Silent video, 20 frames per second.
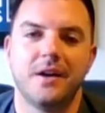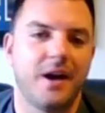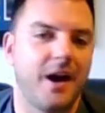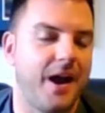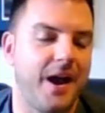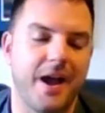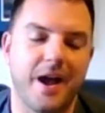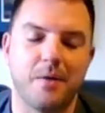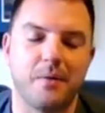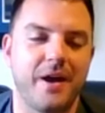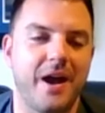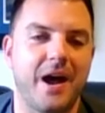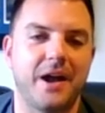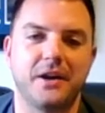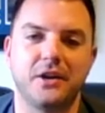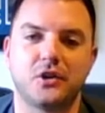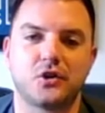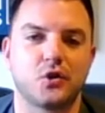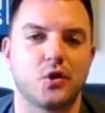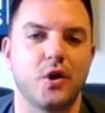Hey, we had
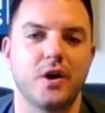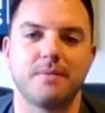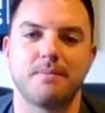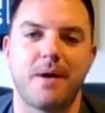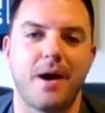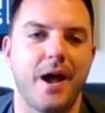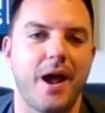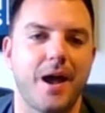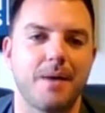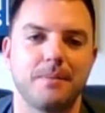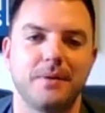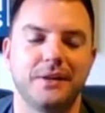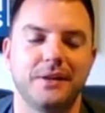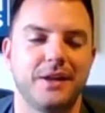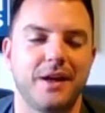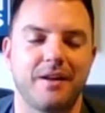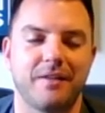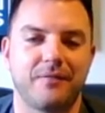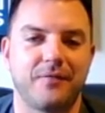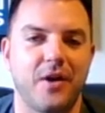Detroit Miami in
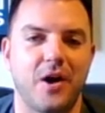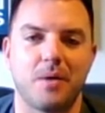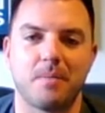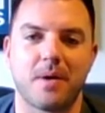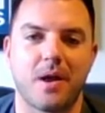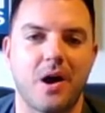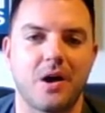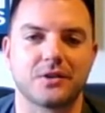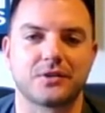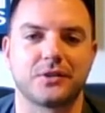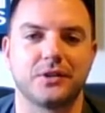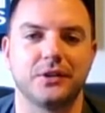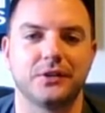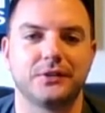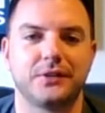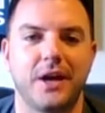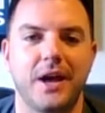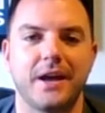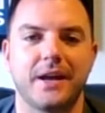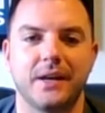the NFL, but I'll still
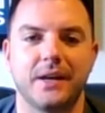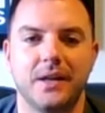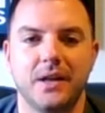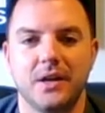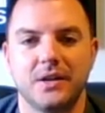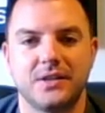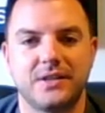take it.